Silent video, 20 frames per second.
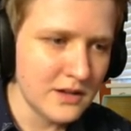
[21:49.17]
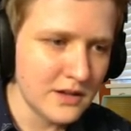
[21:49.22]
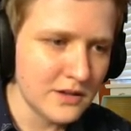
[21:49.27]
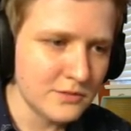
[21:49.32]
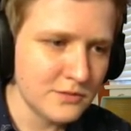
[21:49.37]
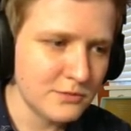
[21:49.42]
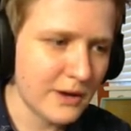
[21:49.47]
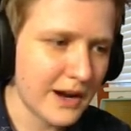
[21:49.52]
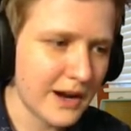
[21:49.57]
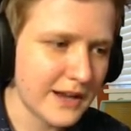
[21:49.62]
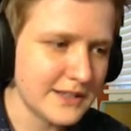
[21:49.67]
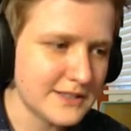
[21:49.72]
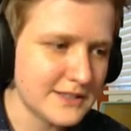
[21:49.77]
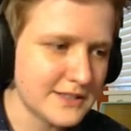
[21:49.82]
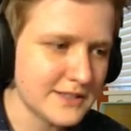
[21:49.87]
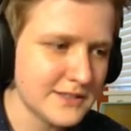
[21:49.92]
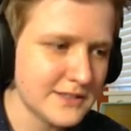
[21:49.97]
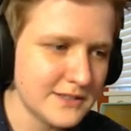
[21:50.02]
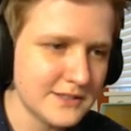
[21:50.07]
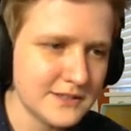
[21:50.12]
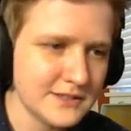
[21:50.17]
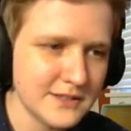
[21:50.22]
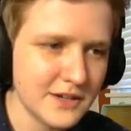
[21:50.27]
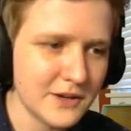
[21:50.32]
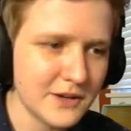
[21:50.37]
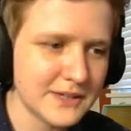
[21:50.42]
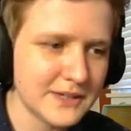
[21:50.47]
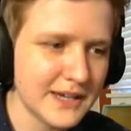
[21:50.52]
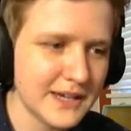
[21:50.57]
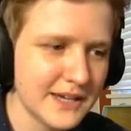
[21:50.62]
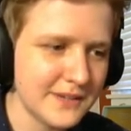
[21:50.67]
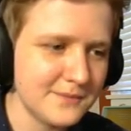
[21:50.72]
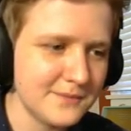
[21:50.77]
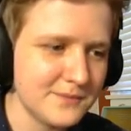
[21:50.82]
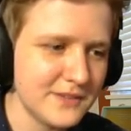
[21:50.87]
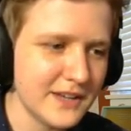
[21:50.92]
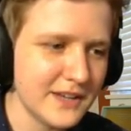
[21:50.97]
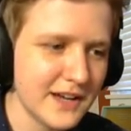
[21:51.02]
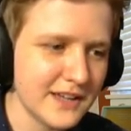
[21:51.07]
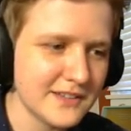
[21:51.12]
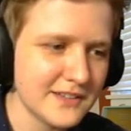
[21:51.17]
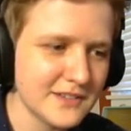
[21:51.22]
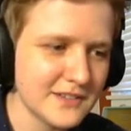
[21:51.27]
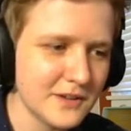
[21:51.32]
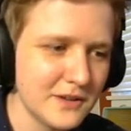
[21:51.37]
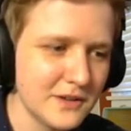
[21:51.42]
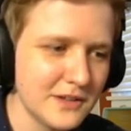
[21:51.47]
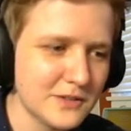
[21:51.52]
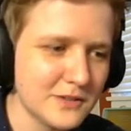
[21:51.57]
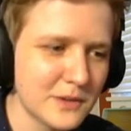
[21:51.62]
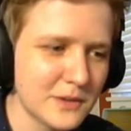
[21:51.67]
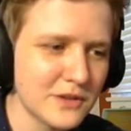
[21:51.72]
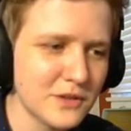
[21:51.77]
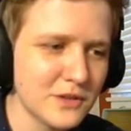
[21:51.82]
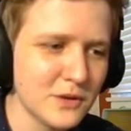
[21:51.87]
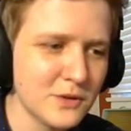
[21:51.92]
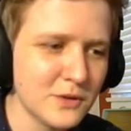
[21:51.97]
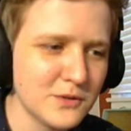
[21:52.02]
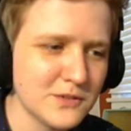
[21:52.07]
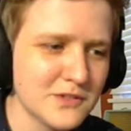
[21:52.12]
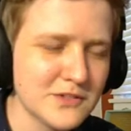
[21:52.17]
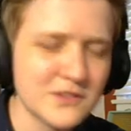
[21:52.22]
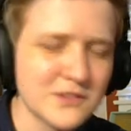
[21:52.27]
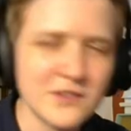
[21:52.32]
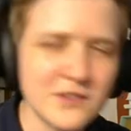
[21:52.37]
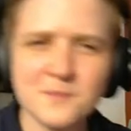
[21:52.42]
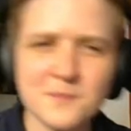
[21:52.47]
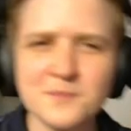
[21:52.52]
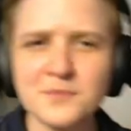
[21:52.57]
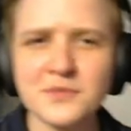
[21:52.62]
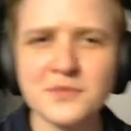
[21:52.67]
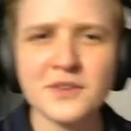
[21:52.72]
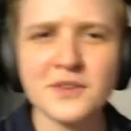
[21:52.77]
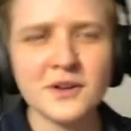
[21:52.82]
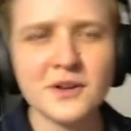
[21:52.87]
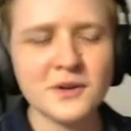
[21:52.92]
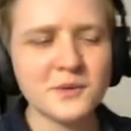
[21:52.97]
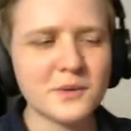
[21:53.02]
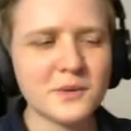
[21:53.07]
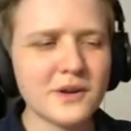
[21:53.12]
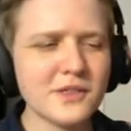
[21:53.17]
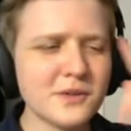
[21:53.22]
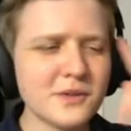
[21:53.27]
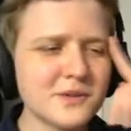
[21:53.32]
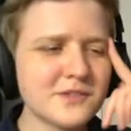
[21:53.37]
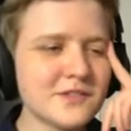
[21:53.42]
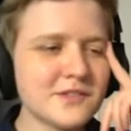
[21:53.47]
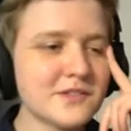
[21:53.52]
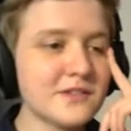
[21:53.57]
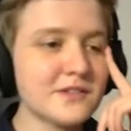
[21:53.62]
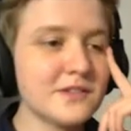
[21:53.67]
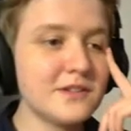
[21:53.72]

Right. Okay. Yeah, it's a it's one of those what are those